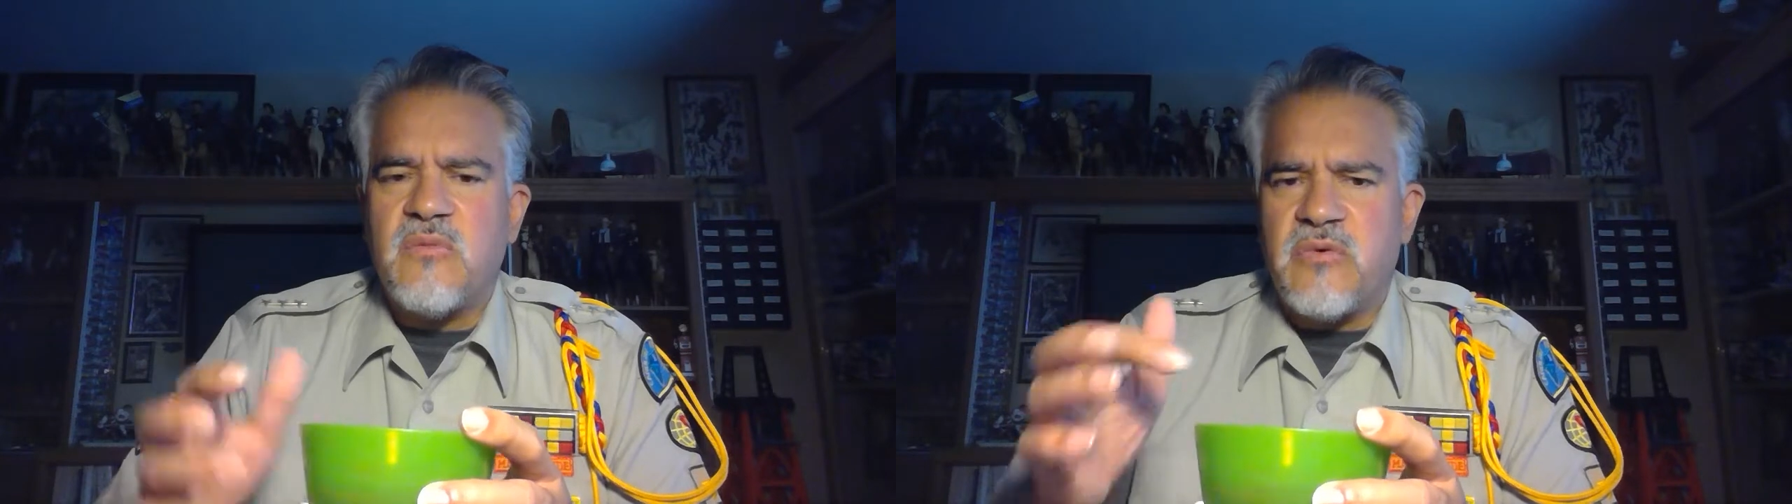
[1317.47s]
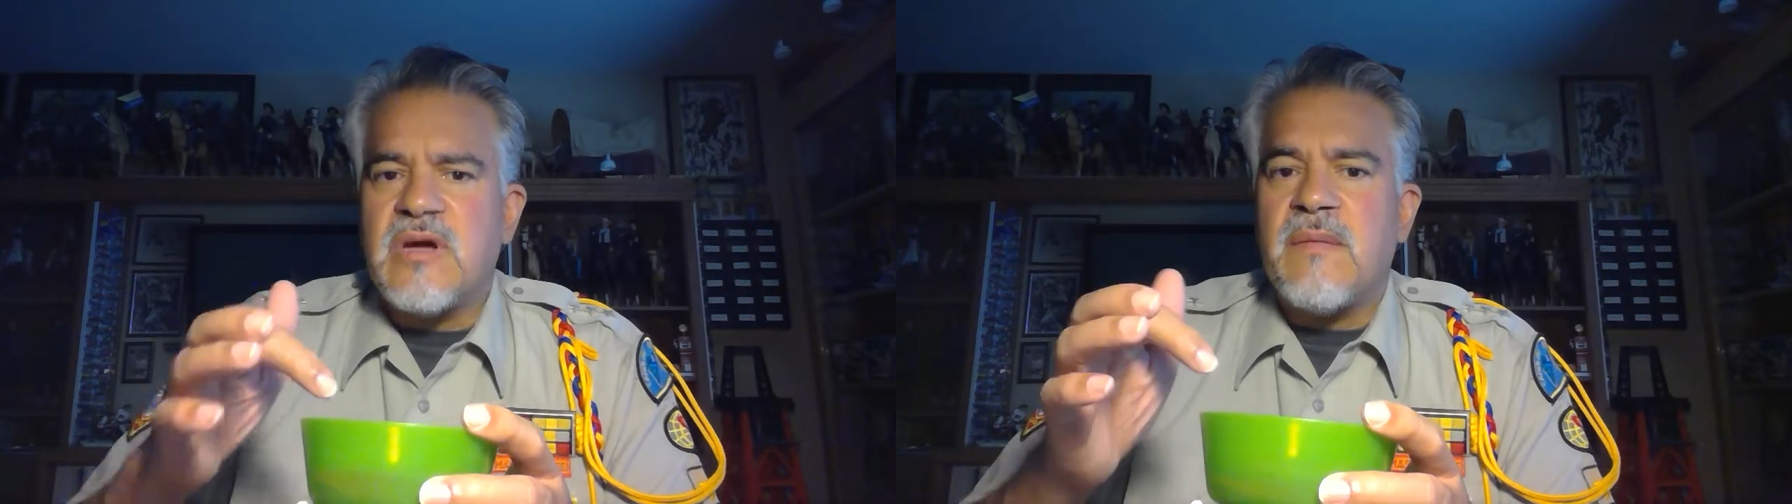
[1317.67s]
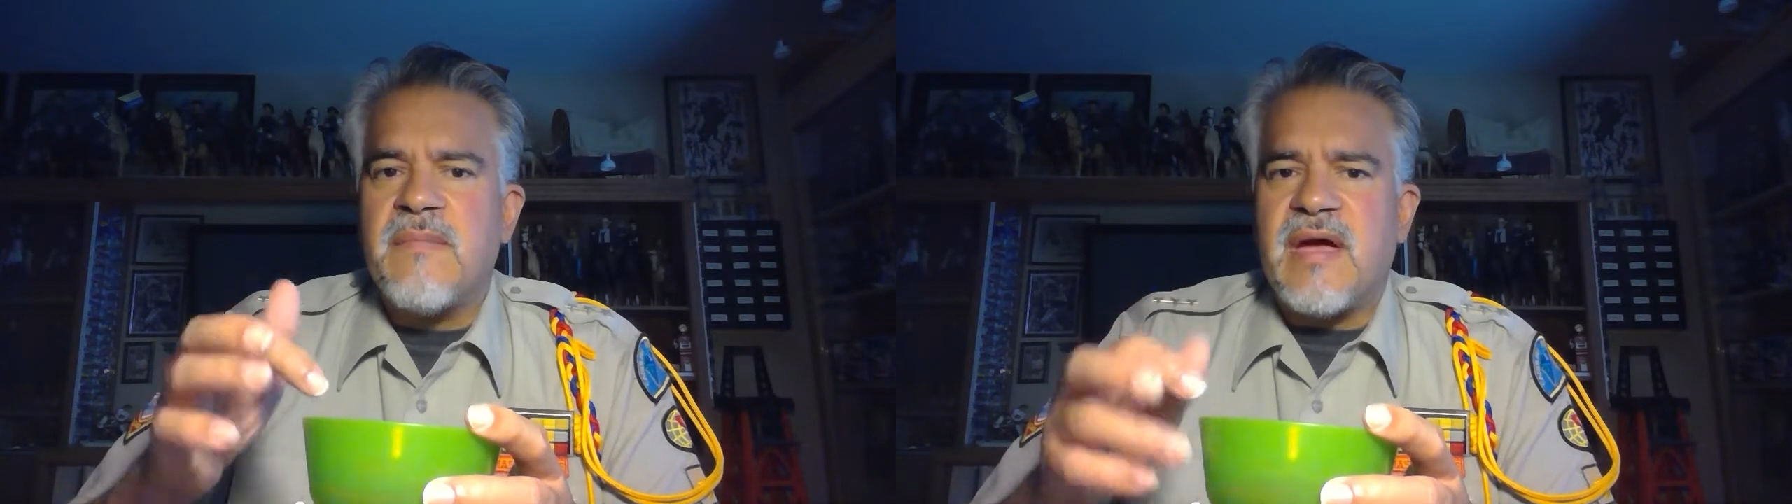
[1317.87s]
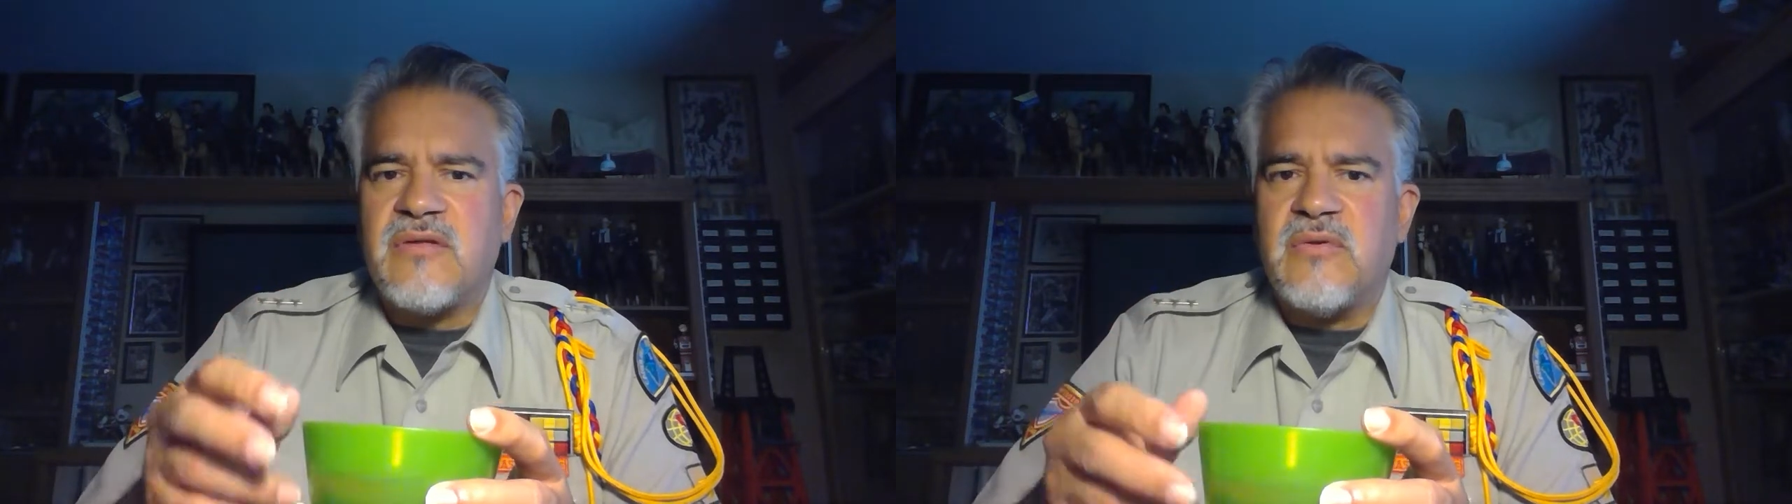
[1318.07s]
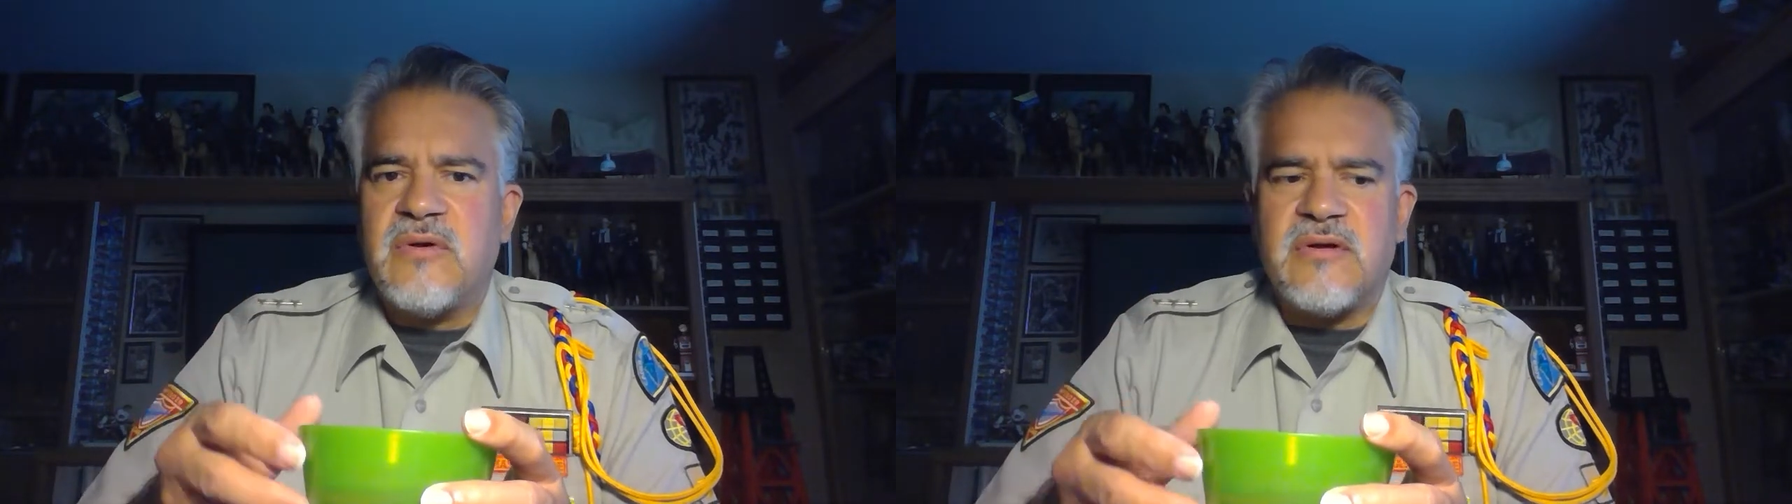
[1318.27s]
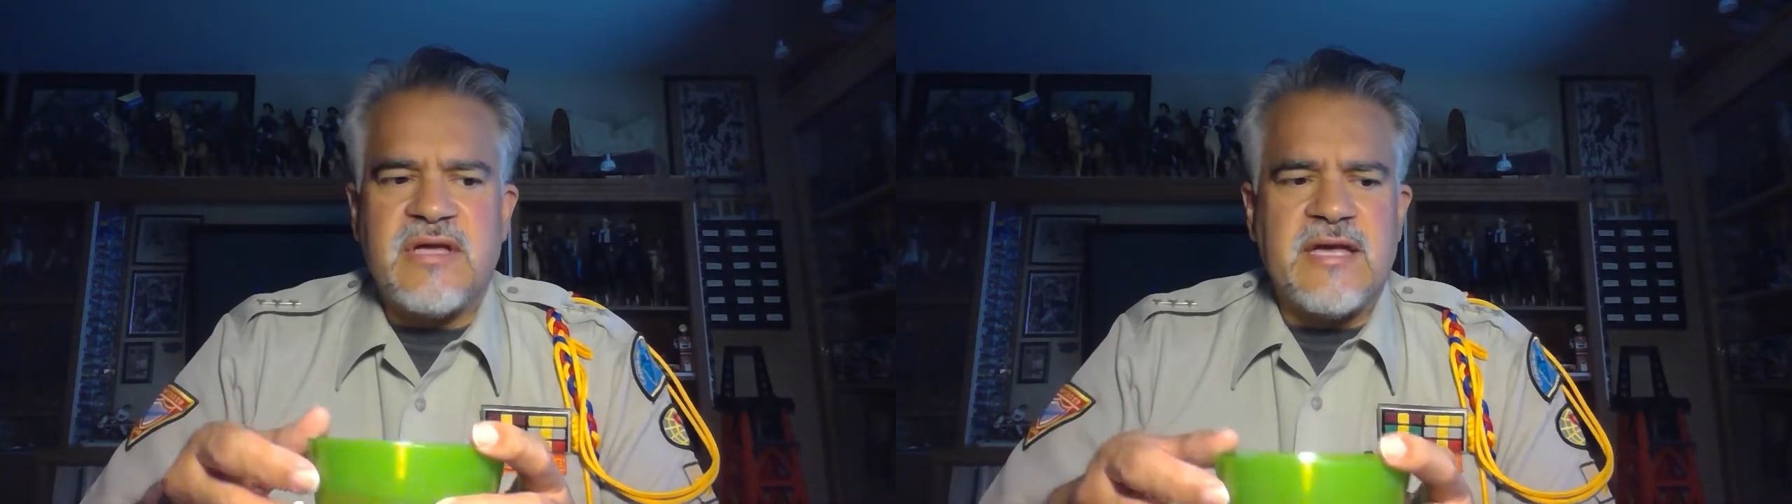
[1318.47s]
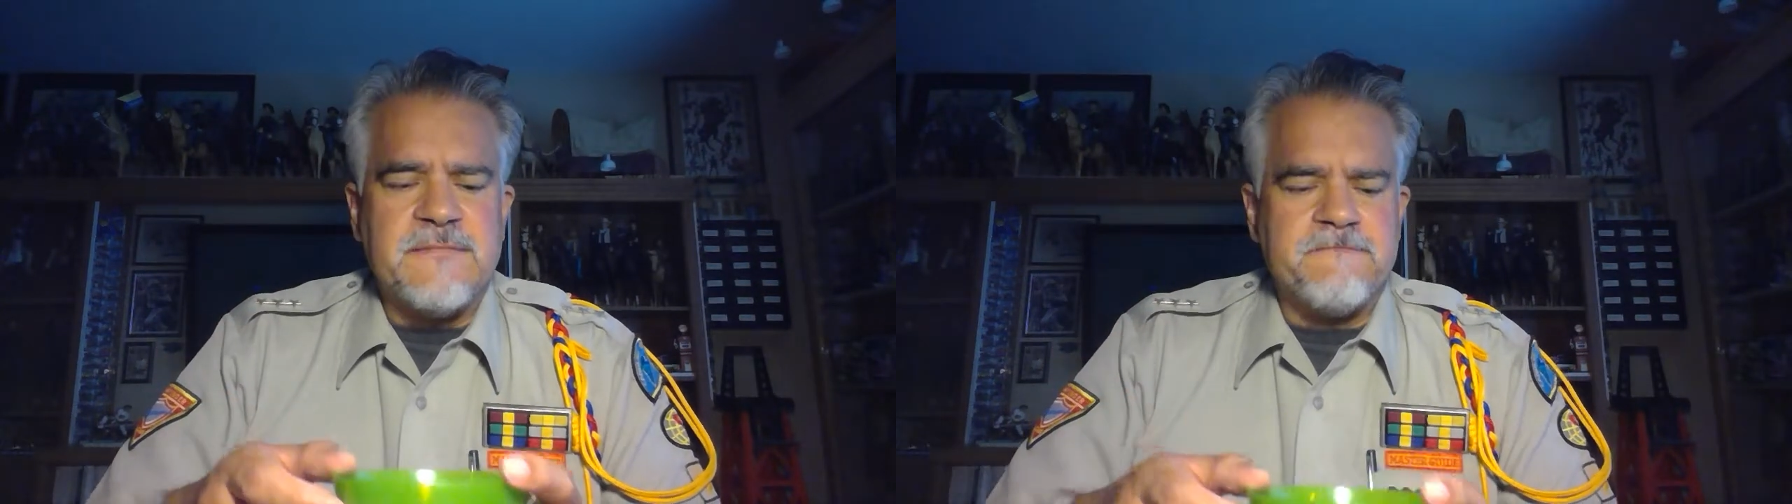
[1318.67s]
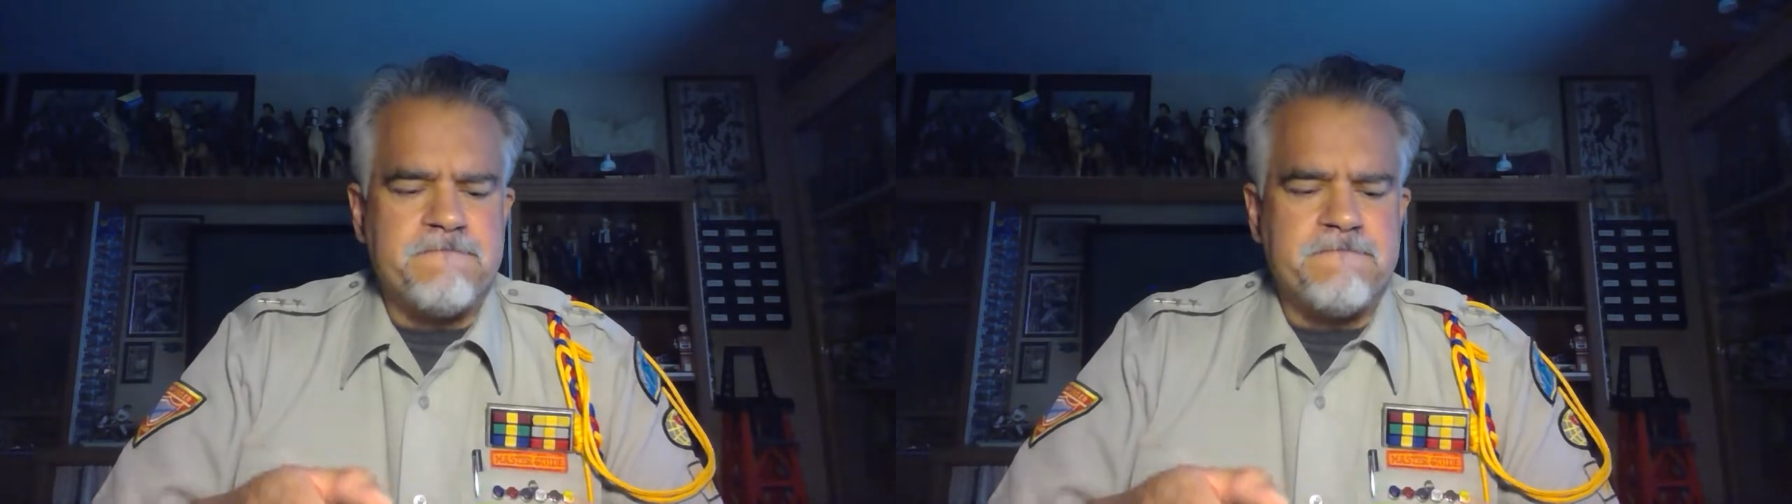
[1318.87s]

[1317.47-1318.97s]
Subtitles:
and we'll come back to it, okay?